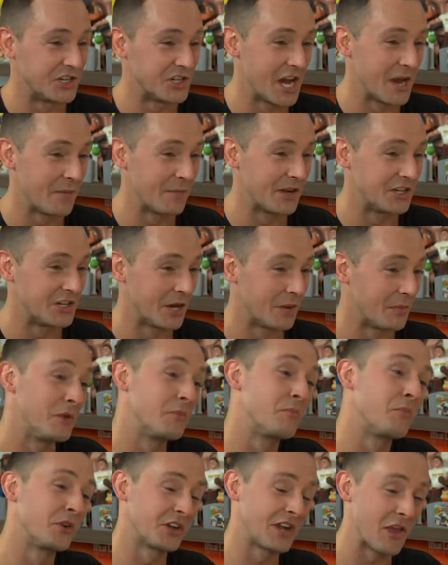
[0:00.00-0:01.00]
Championship. Yeah. You
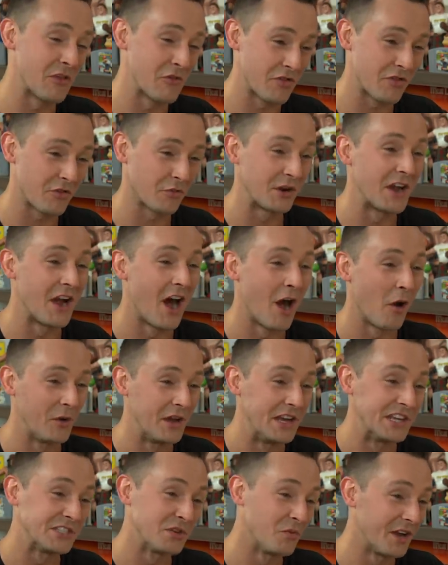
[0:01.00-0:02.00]
put together three hot
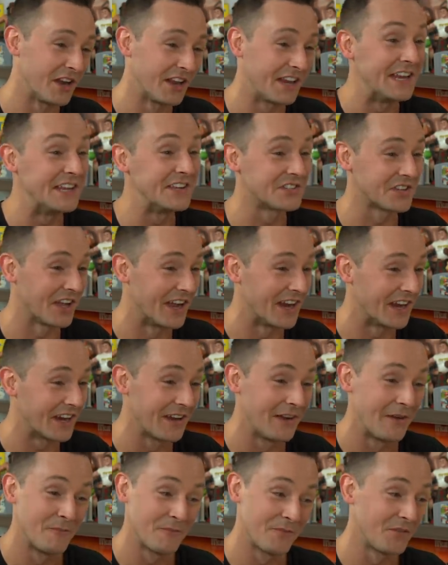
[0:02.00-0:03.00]
weeks and win at Eastlake,
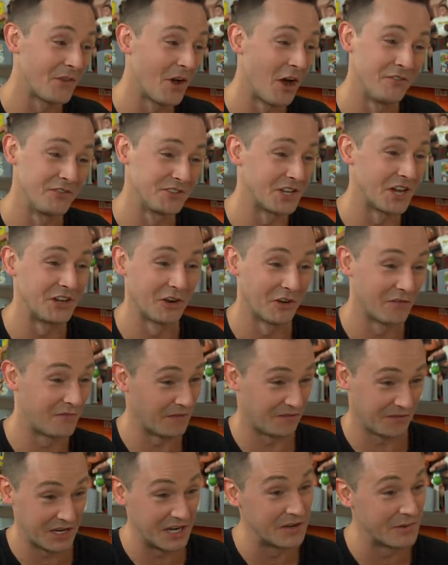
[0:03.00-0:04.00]
all of a sudden you're
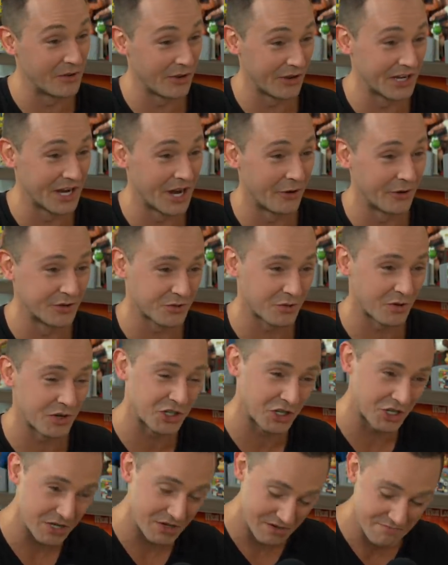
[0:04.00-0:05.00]
fifteen million dollars
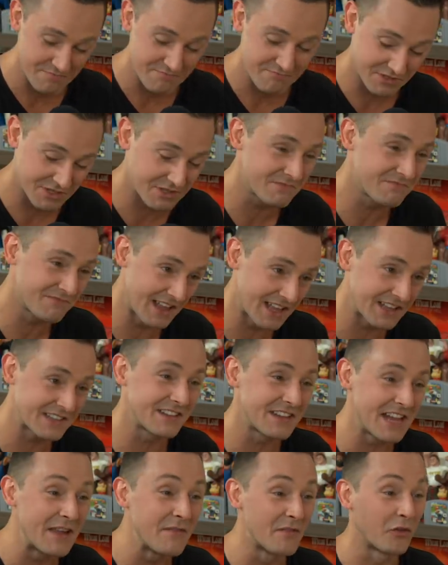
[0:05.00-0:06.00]
richer. That's
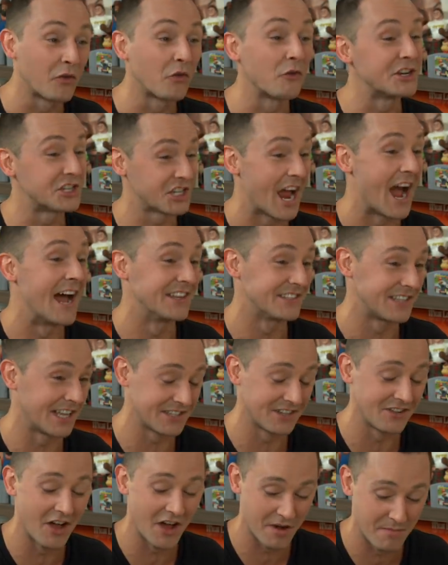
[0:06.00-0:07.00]
even for rich guys, that's
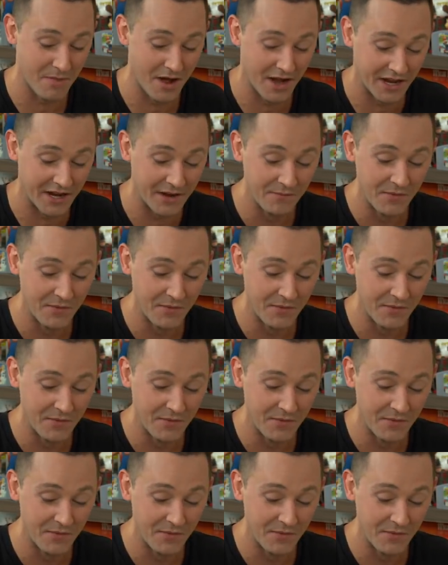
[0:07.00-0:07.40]
a lot of money.